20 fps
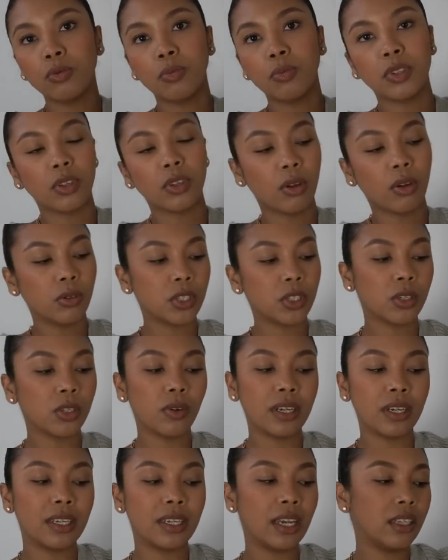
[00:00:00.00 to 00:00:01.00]
but also
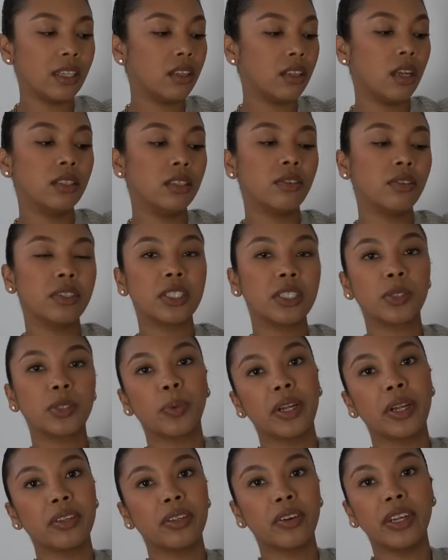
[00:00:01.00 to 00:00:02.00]
again under a
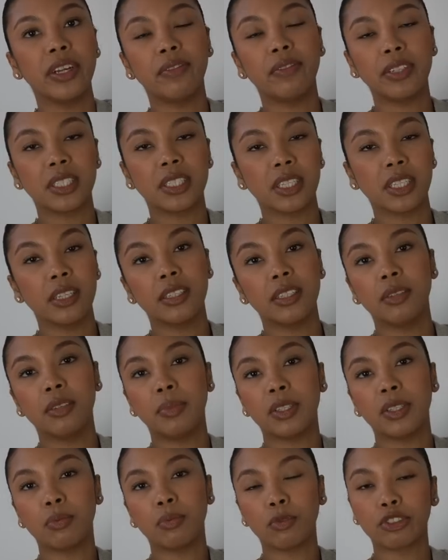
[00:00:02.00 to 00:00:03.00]
sweater if it's a little
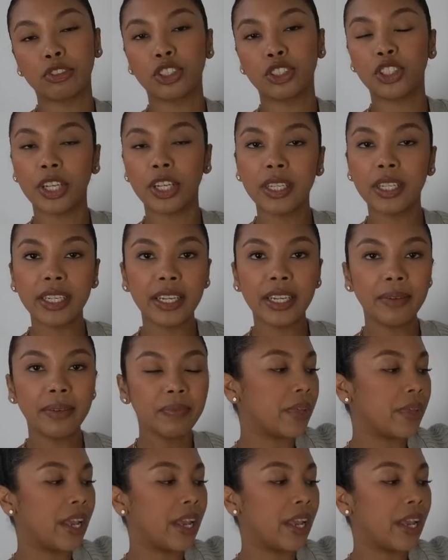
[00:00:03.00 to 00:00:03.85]
bit more chilly.